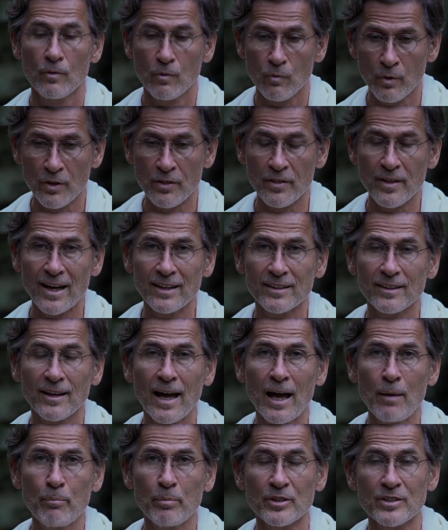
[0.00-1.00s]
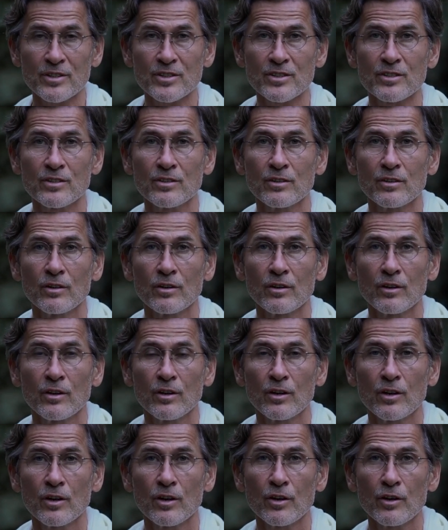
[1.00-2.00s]
When that happens,
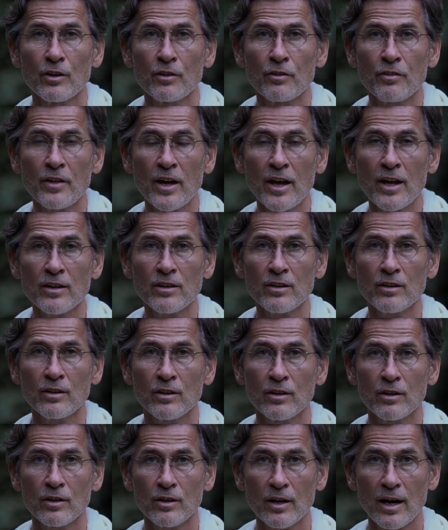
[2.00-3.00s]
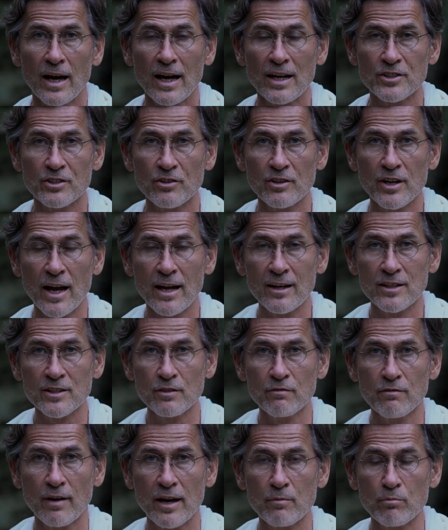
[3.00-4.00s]
then as reality
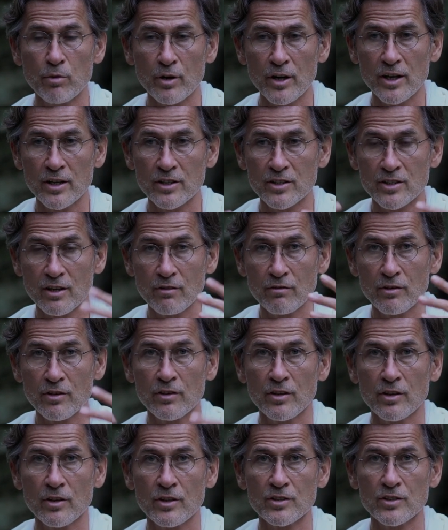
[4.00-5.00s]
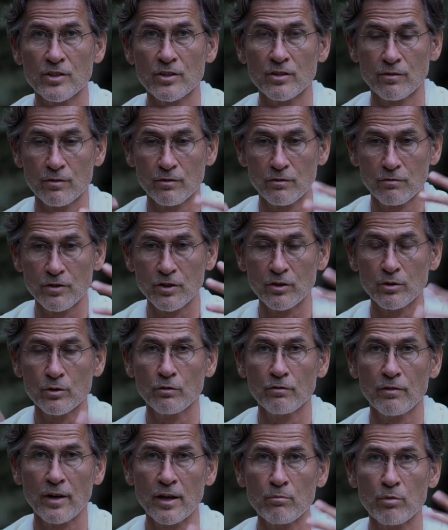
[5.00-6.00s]
vibrates, everything is a field
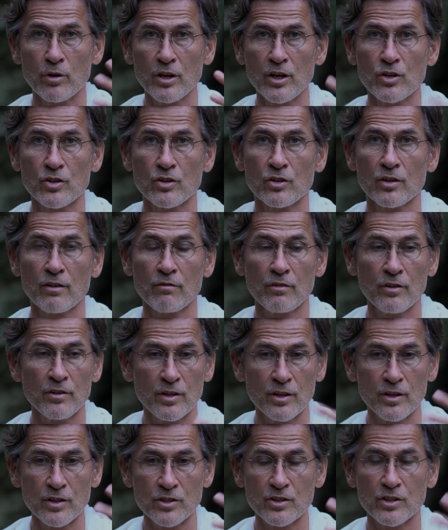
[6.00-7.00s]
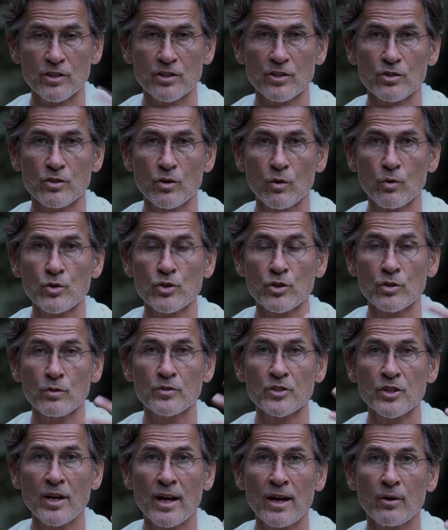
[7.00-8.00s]
of vibration, everything is this ocean of
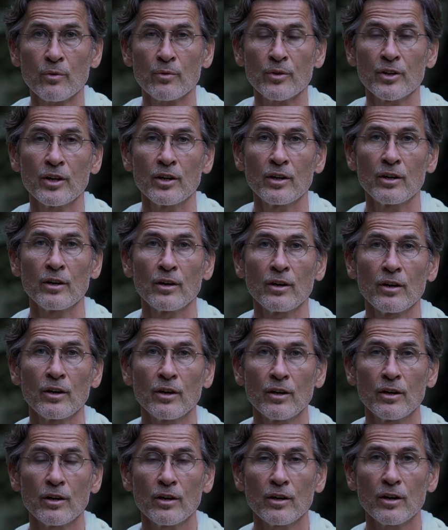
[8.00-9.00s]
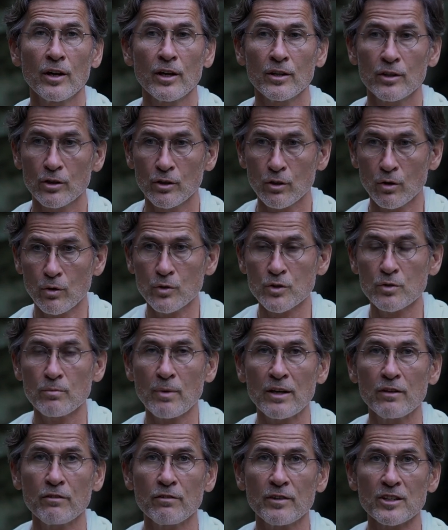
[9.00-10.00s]
sound and the gross
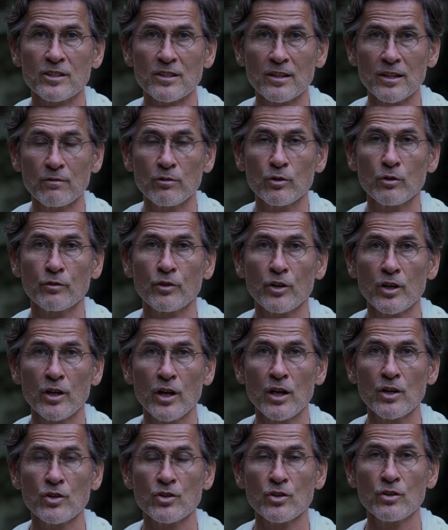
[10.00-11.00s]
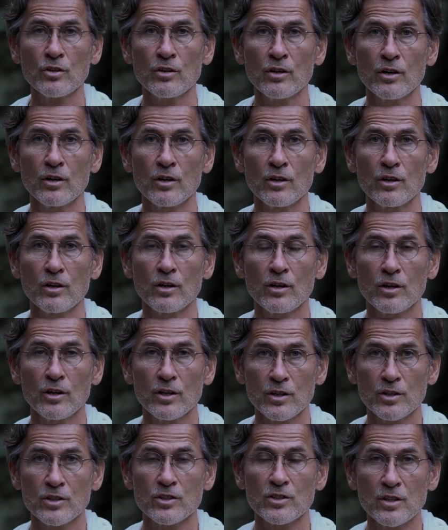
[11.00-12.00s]
manifest level of creation
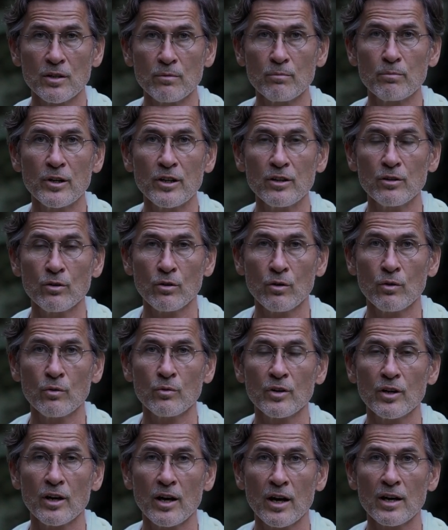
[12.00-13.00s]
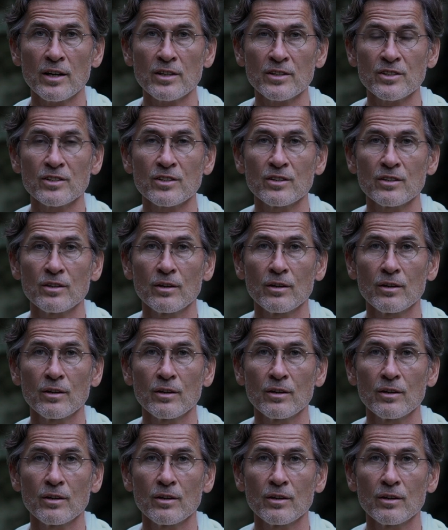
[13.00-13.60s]
is simply known as